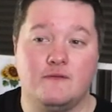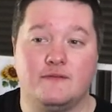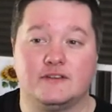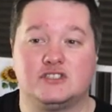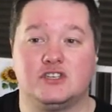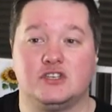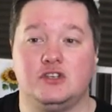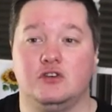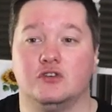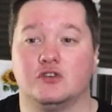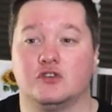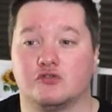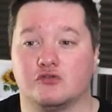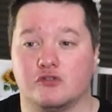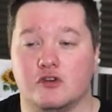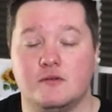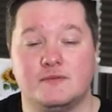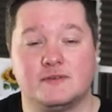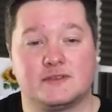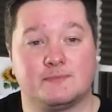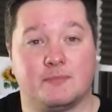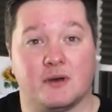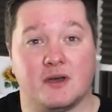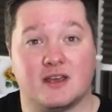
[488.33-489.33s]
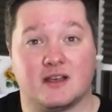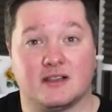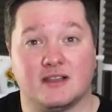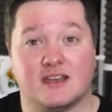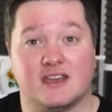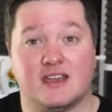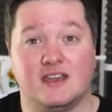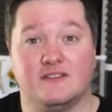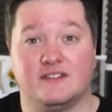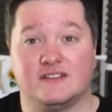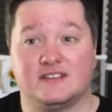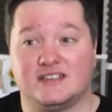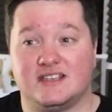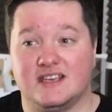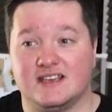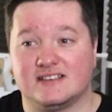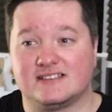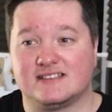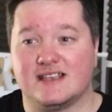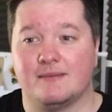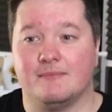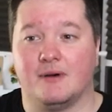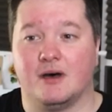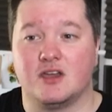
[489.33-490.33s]
to your groups by clicking the T S
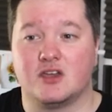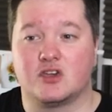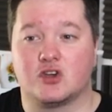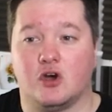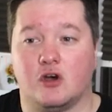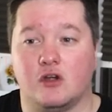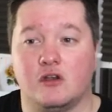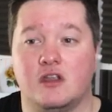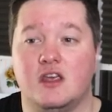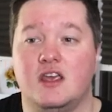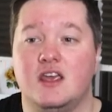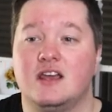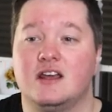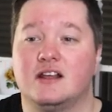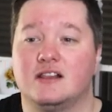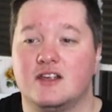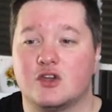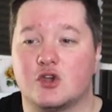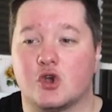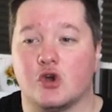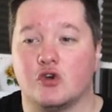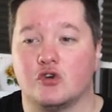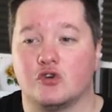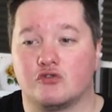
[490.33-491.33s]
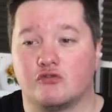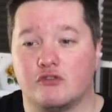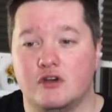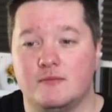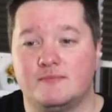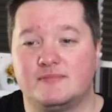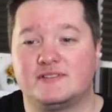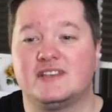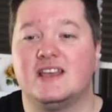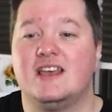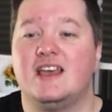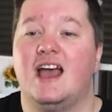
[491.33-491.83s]
M icon, click on groups,